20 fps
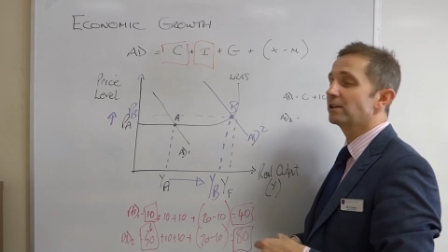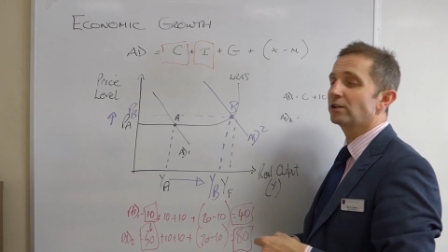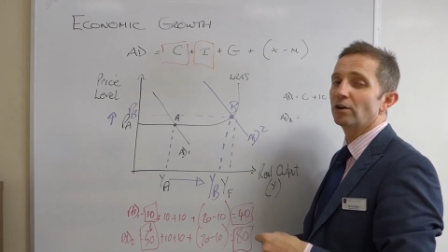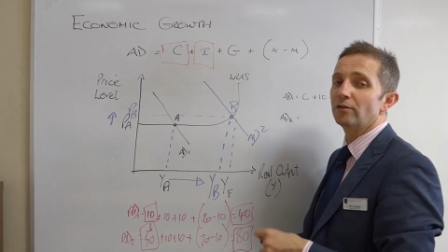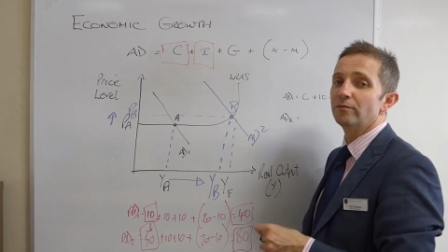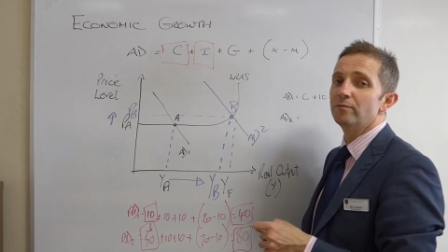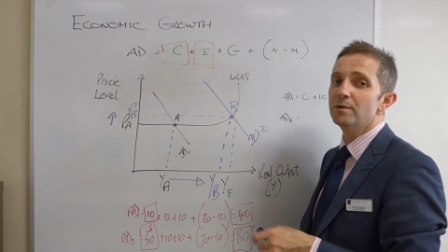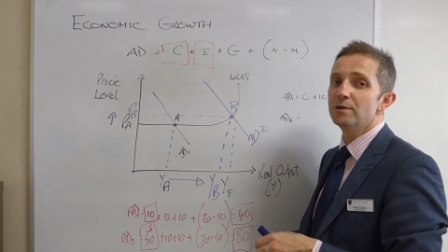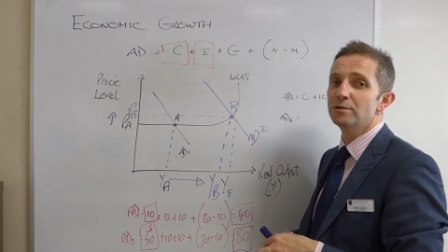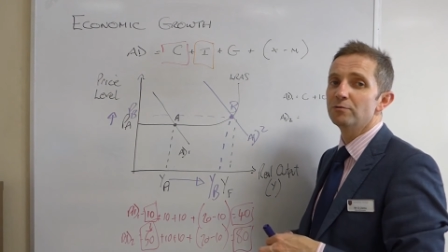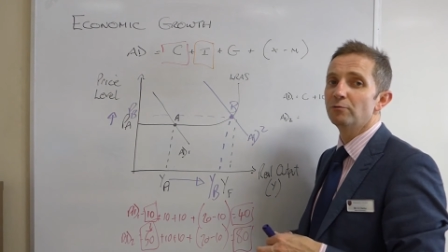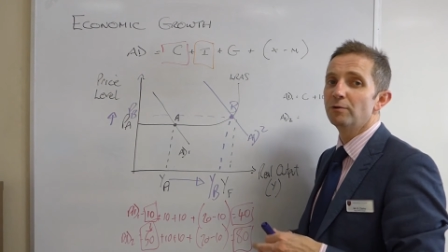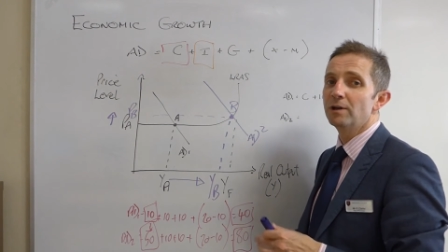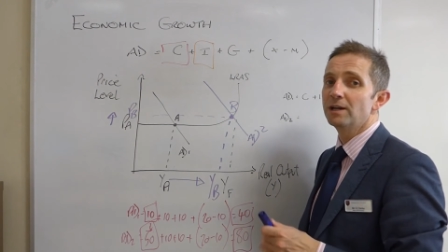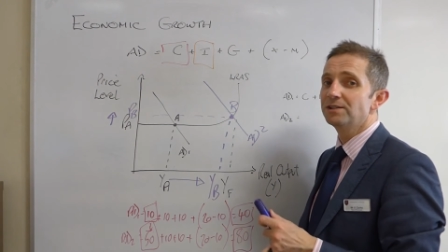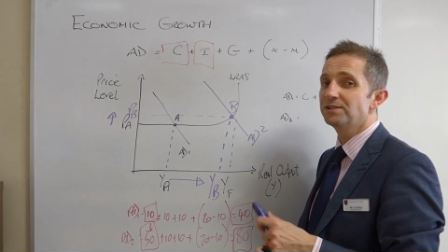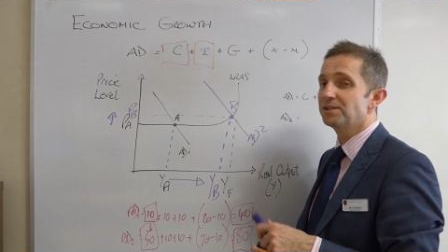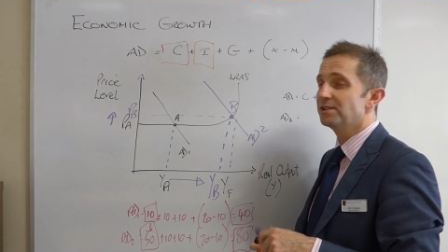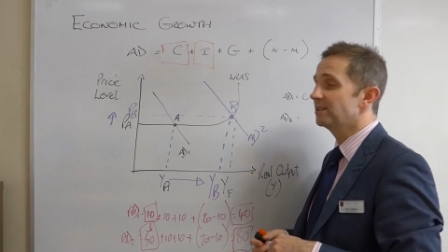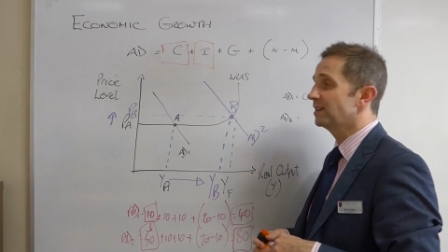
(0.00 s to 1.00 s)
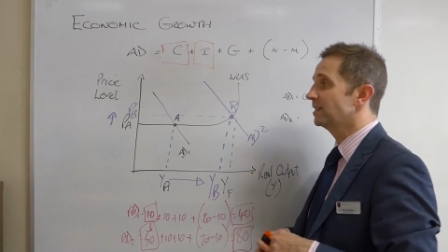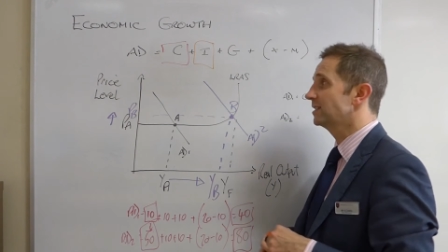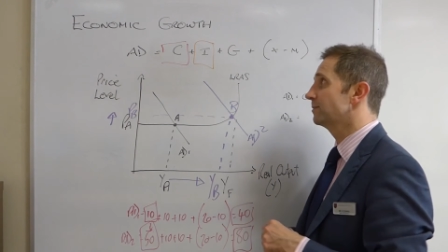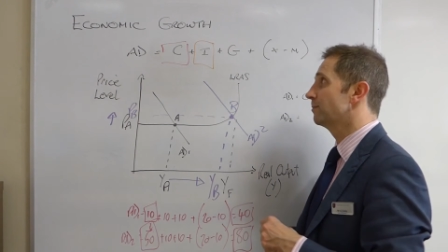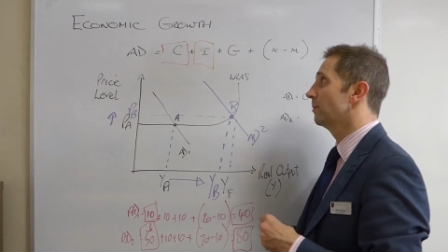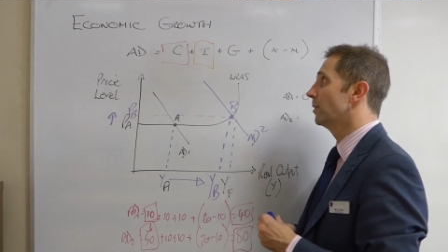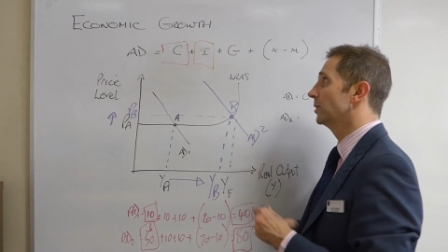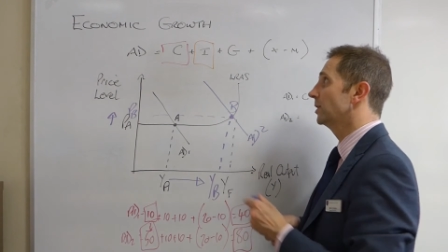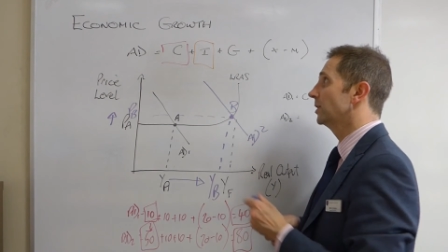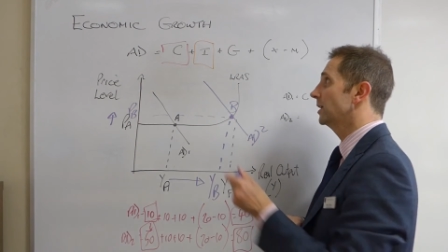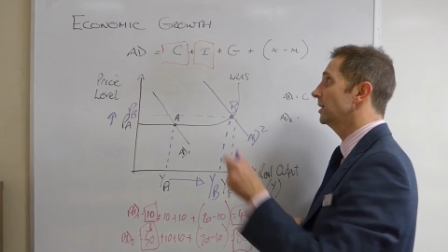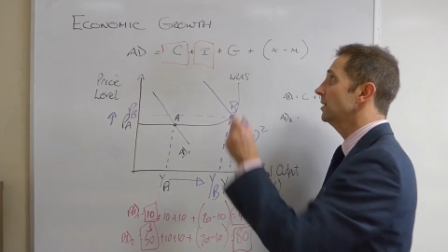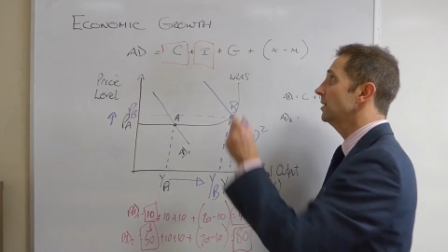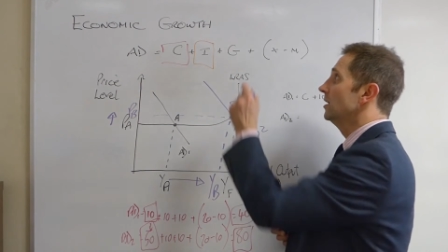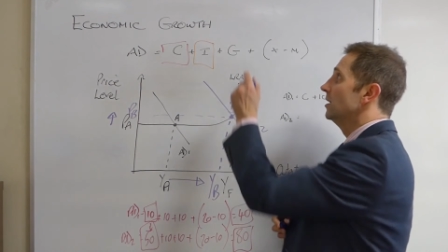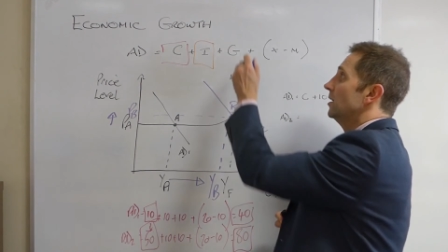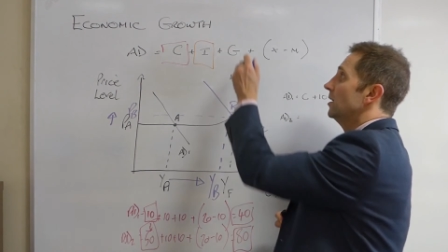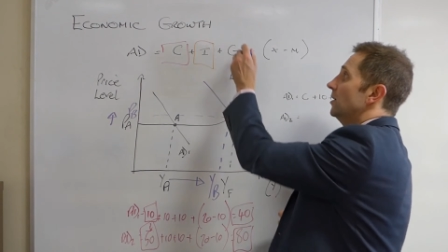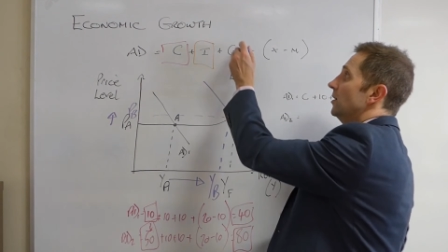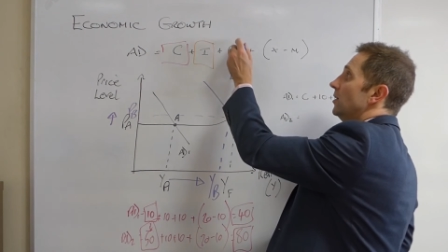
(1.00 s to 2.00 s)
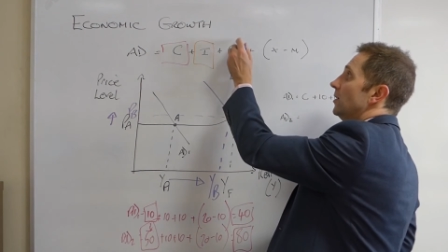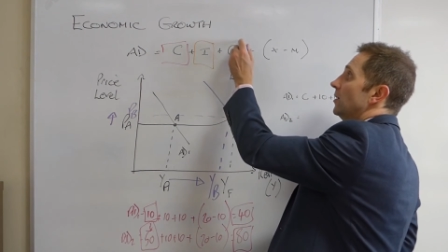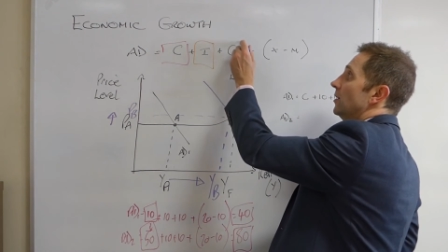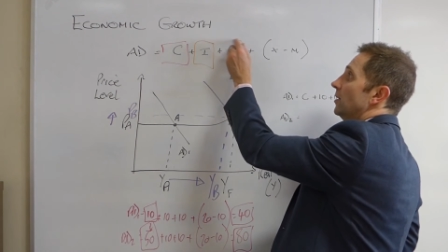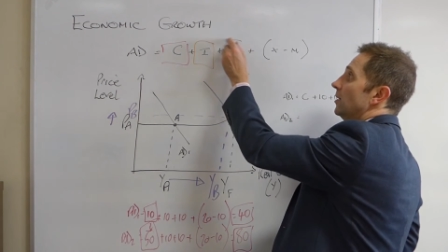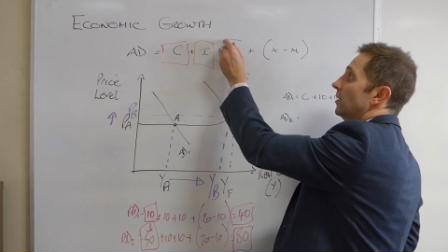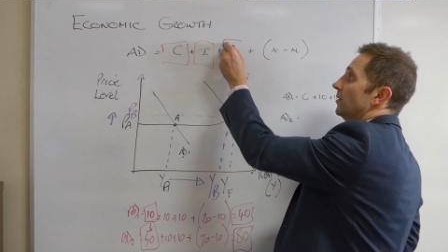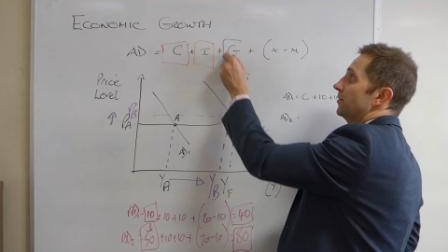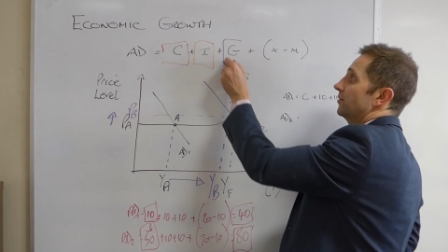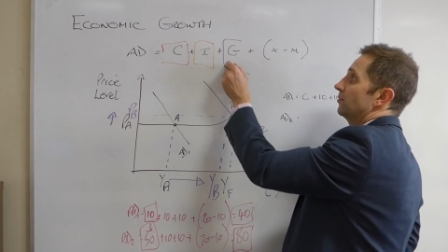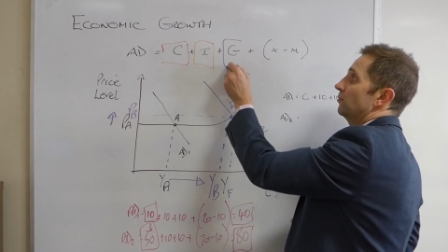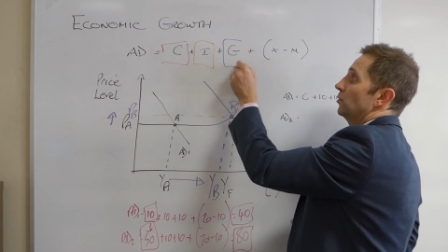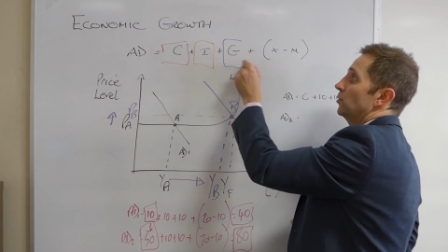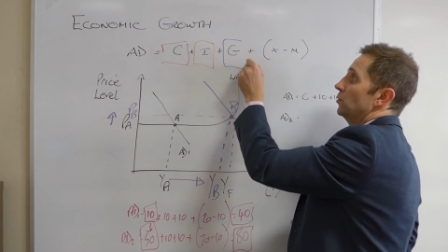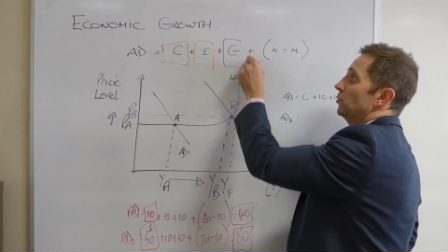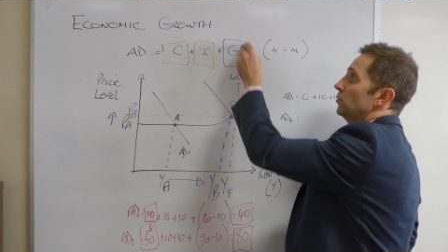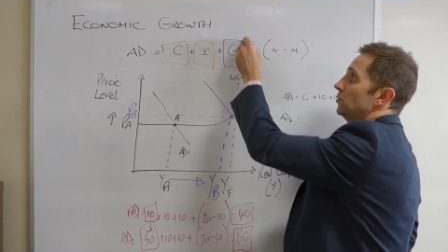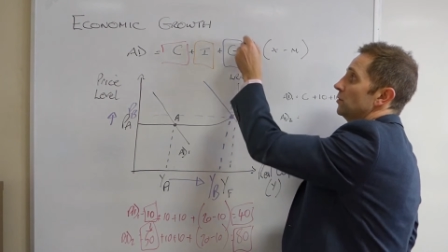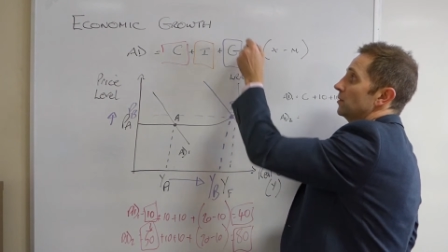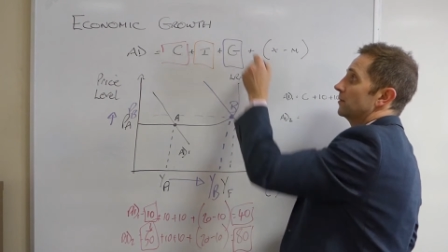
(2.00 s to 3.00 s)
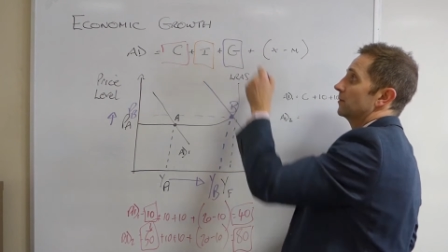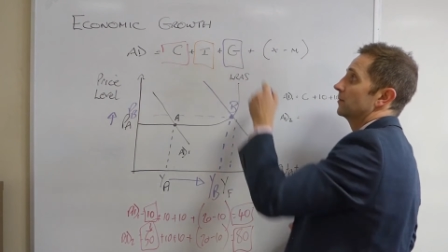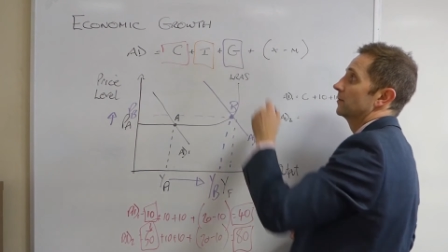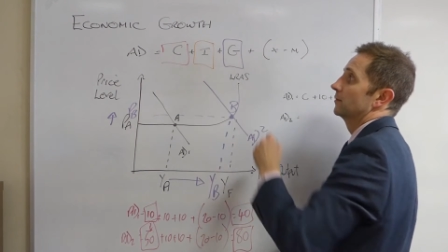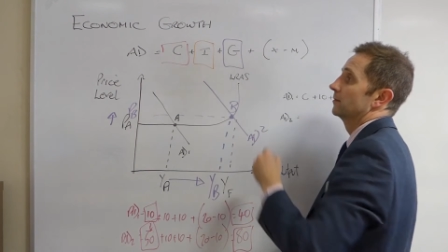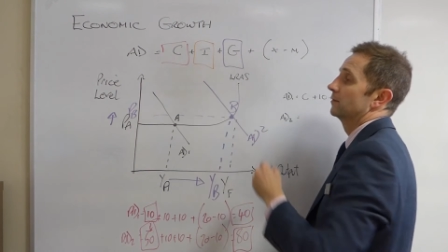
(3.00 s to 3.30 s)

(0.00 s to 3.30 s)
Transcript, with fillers: the government raises its money through